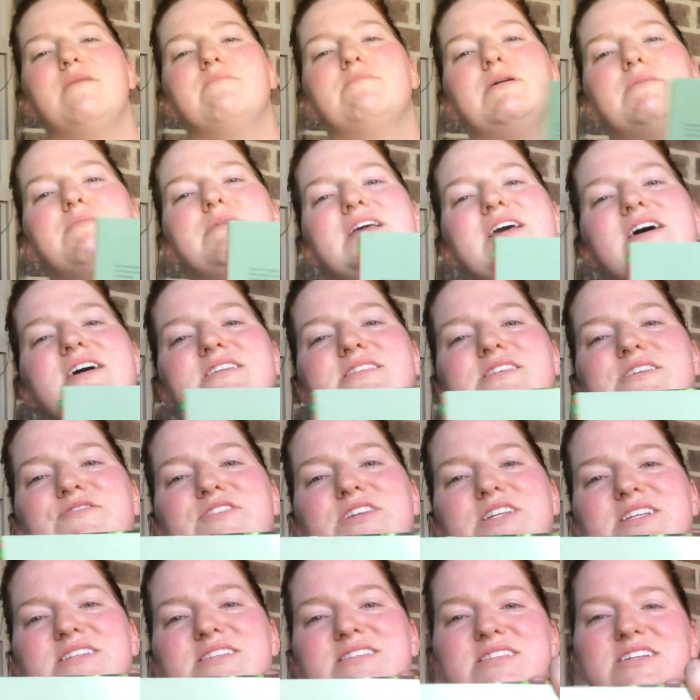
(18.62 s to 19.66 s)
but because of
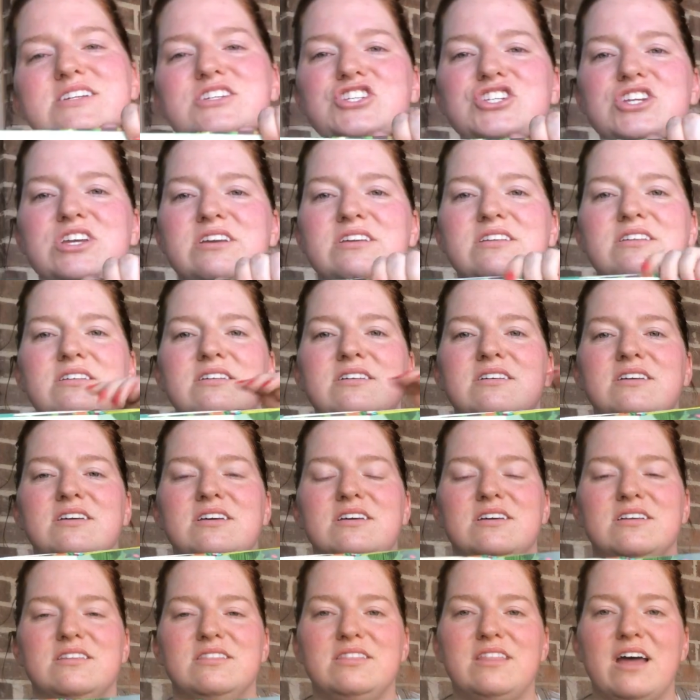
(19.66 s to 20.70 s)
a decision
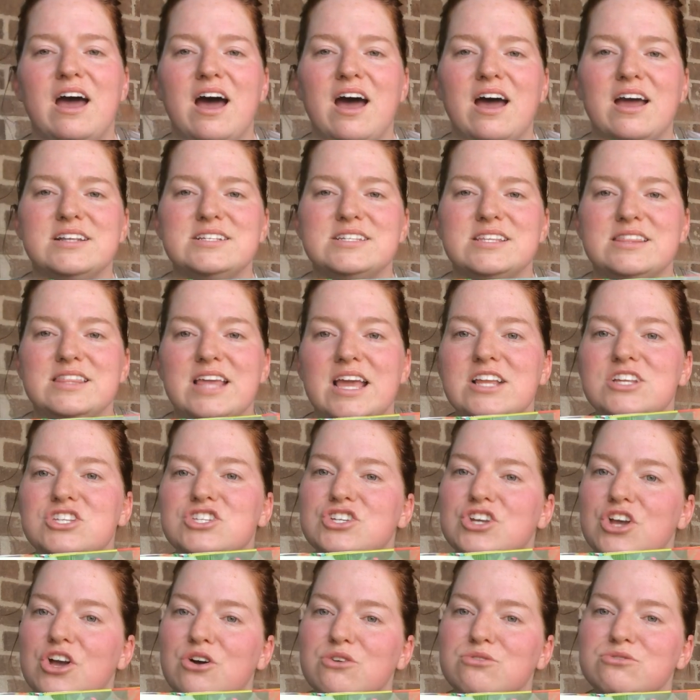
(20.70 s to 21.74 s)
that they
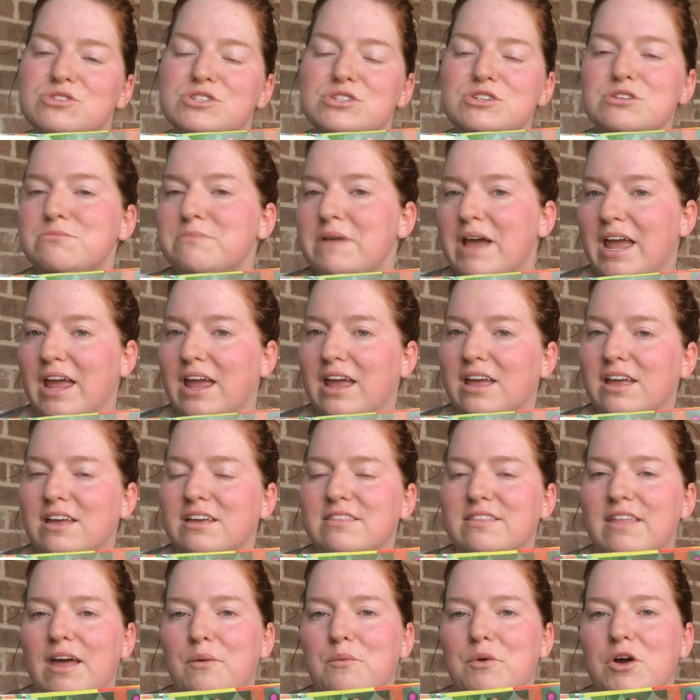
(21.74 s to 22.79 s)
chose to make,
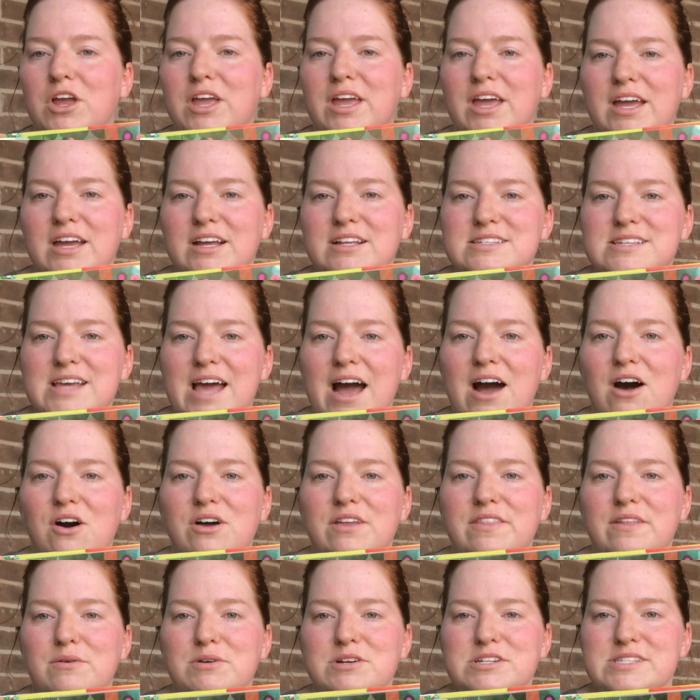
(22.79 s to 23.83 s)
they were kicked out
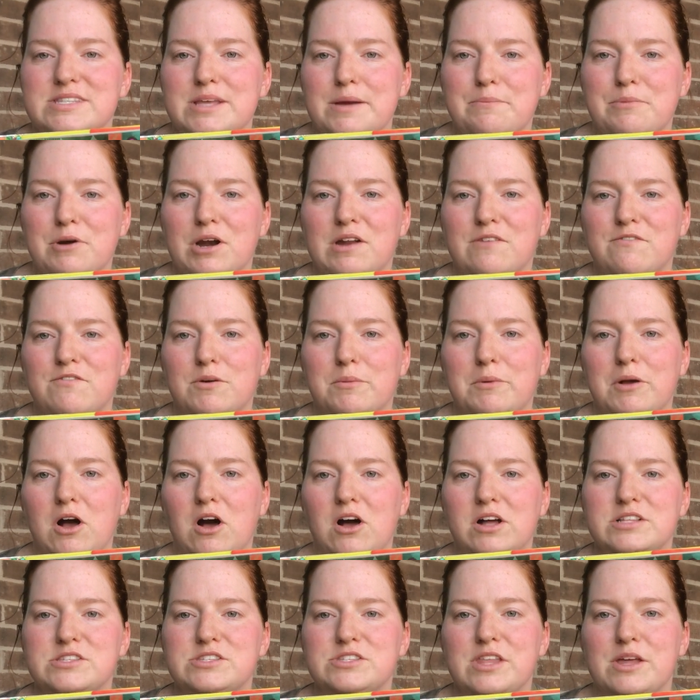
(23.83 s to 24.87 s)
and they were separated from
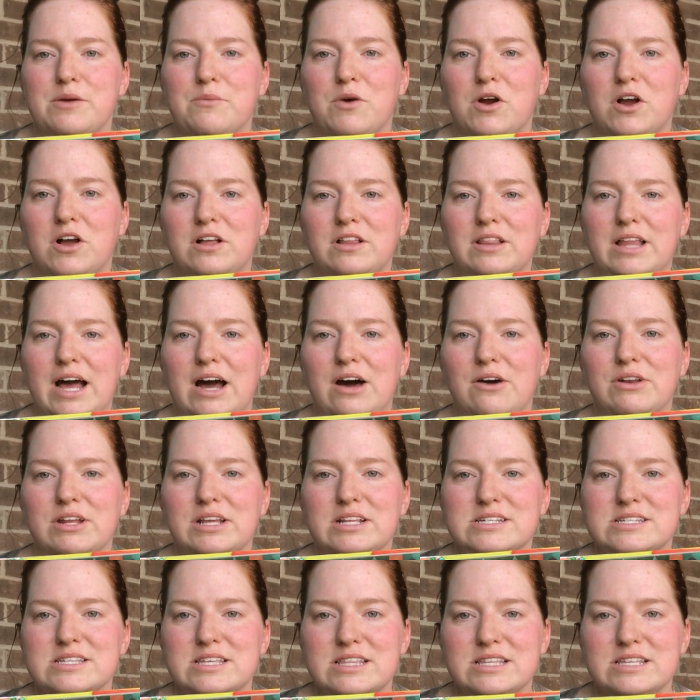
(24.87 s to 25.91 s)
God, so they weren't allowed
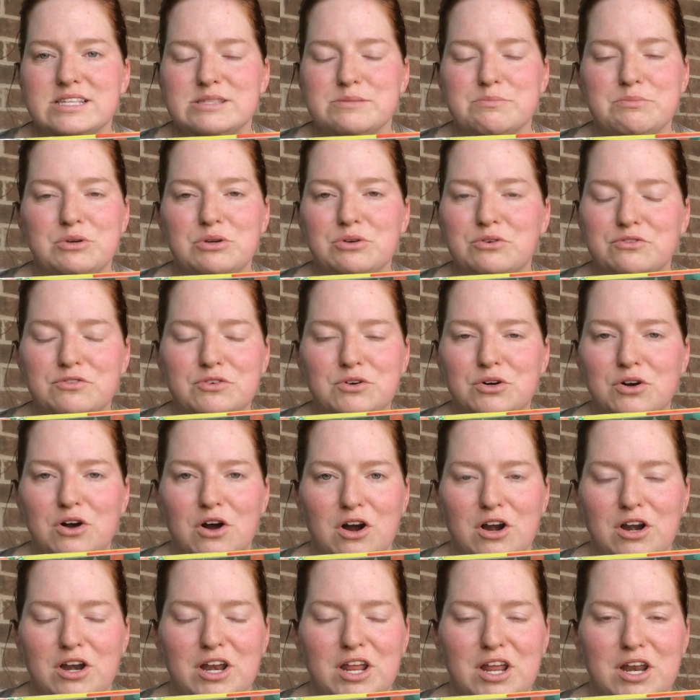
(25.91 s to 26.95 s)
into this beautiful
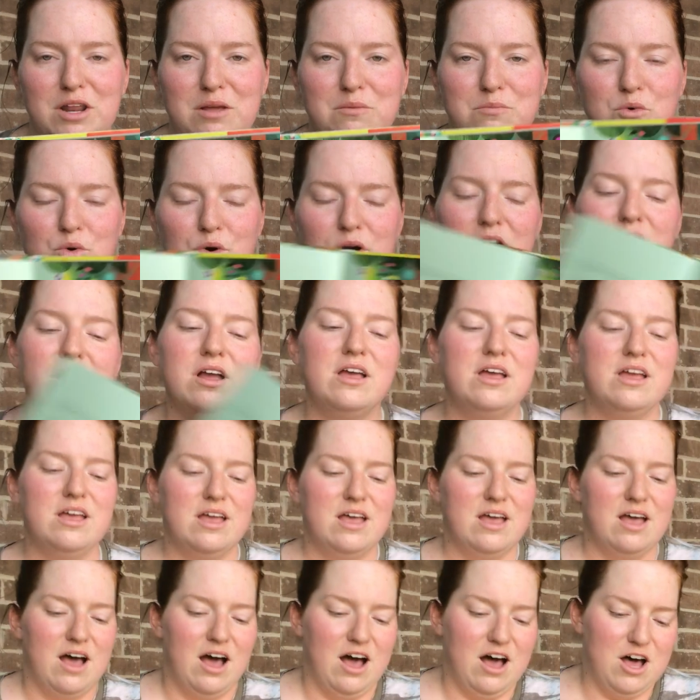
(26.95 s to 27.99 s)
garden anymore.
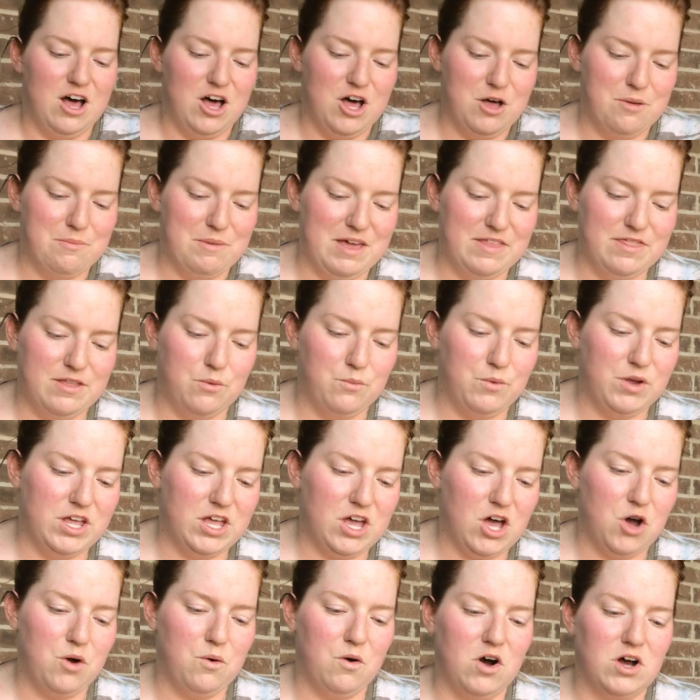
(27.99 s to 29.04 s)
And then we
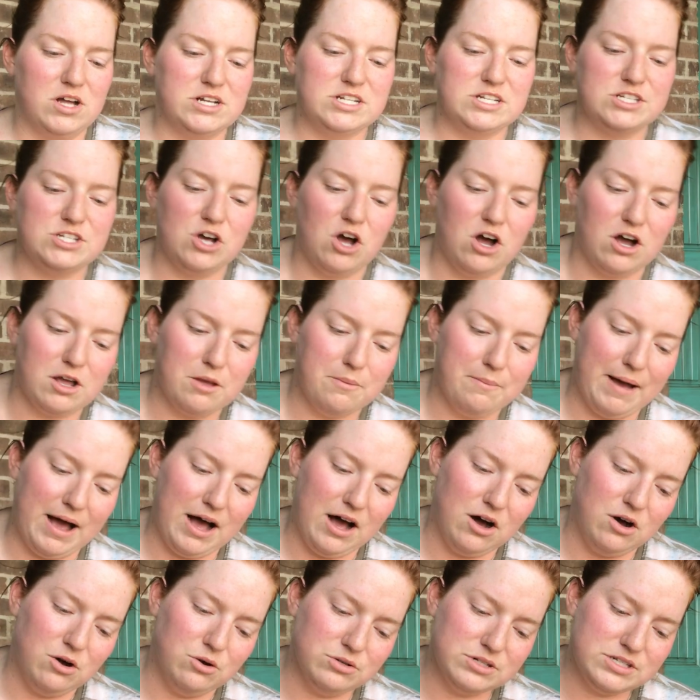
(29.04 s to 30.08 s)
go on to talk
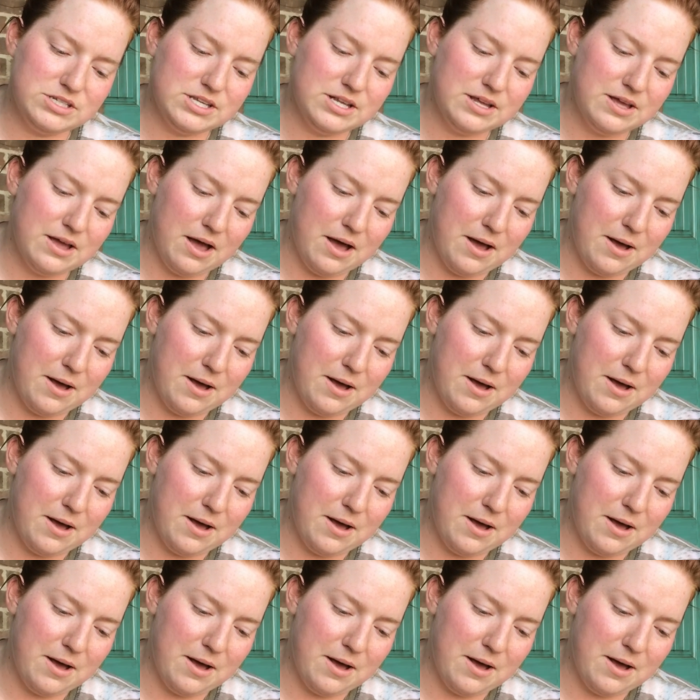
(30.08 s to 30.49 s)
about